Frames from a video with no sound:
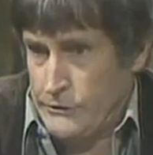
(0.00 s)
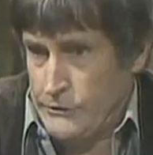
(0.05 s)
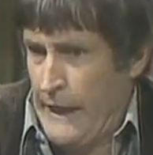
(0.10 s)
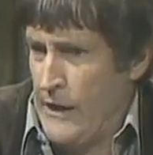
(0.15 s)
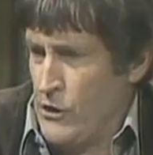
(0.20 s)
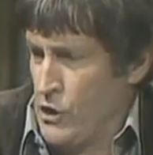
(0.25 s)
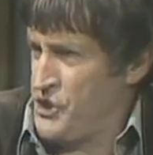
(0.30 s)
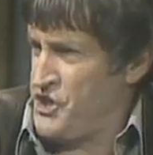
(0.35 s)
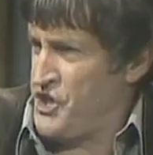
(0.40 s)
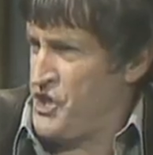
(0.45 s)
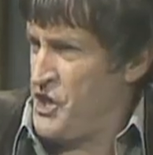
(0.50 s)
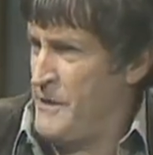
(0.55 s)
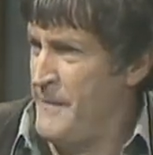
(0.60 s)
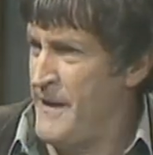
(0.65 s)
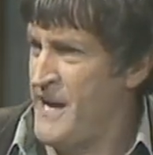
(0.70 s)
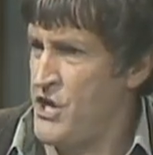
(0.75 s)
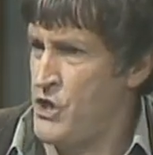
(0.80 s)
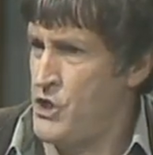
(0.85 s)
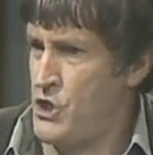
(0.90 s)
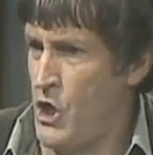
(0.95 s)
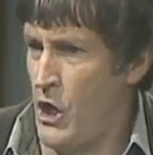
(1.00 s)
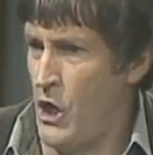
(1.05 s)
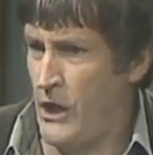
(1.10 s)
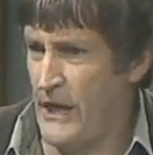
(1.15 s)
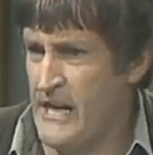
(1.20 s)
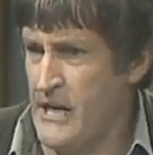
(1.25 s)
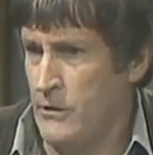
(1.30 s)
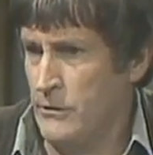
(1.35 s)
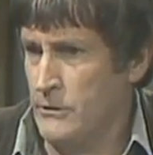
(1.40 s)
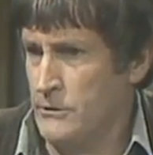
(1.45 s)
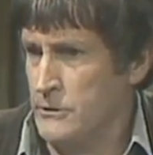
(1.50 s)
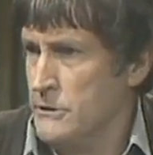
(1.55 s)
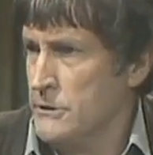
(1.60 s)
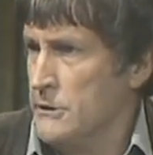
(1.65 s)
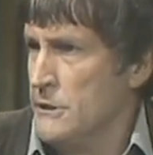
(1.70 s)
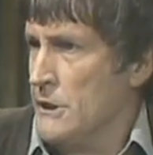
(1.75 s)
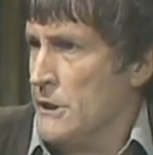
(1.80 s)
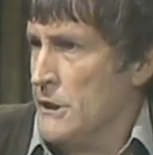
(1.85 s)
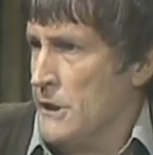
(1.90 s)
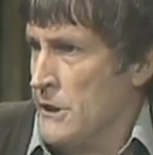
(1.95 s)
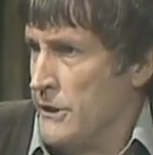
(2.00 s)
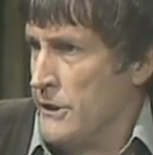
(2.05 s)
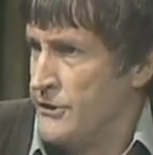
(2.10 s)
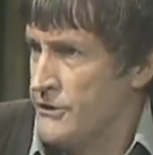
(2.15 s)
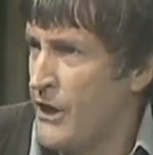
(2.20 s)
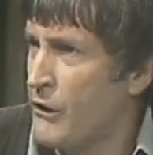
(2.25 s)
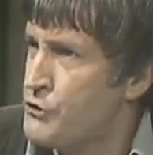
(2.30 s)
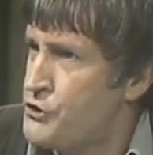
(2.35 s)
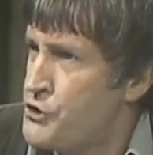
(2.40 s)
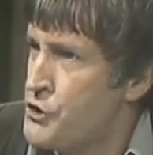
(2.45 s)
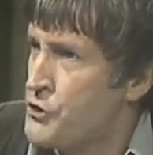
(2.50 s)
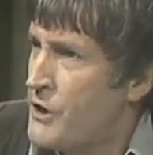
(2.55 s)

Now listen to me, girlie. Don't